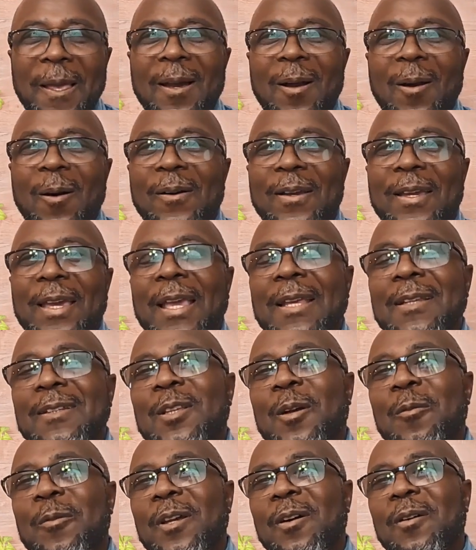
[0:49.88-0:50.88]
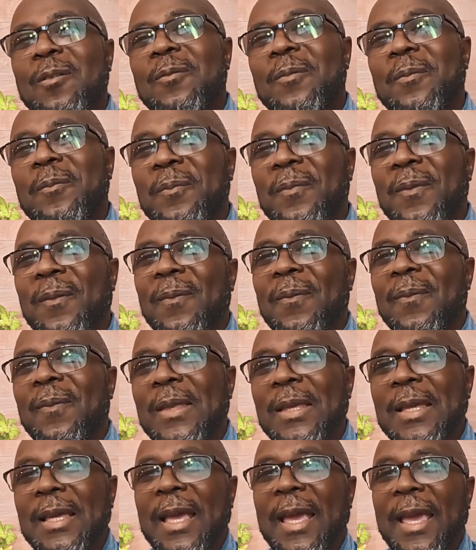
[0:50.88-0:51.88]
Okay, so we're going
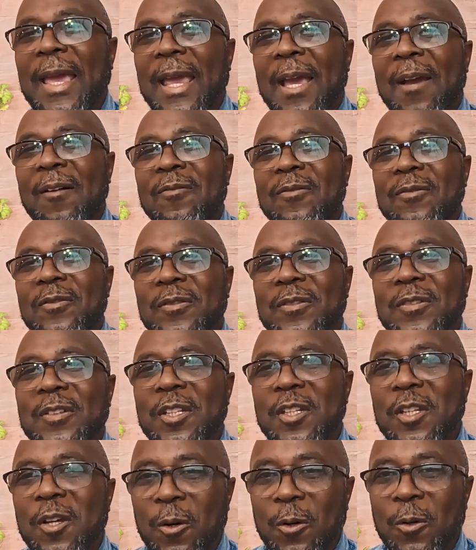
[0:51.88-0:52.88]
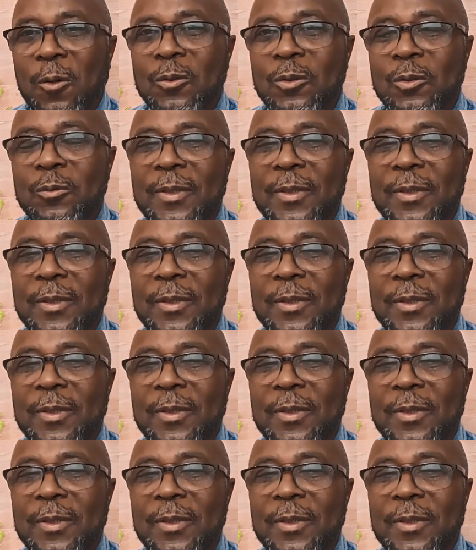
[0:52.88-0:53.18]
to have those.